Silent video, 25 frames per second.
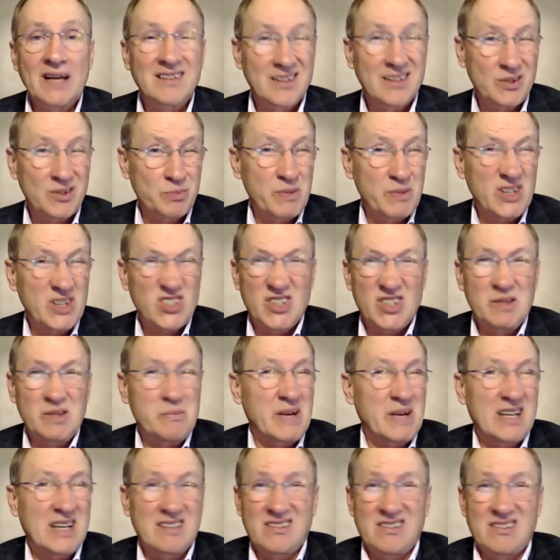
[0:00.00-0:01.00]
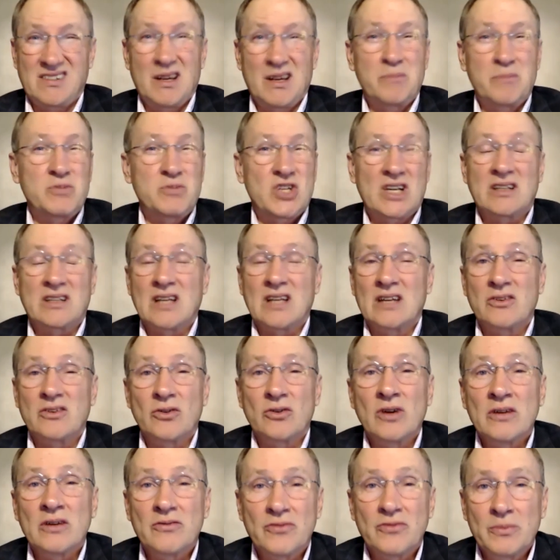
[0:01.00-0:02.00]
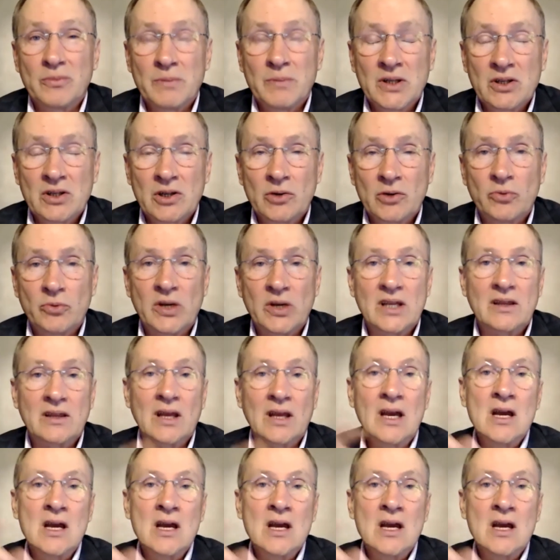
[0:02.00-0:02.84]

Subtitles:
especially about a subject that they're unfamiliar with.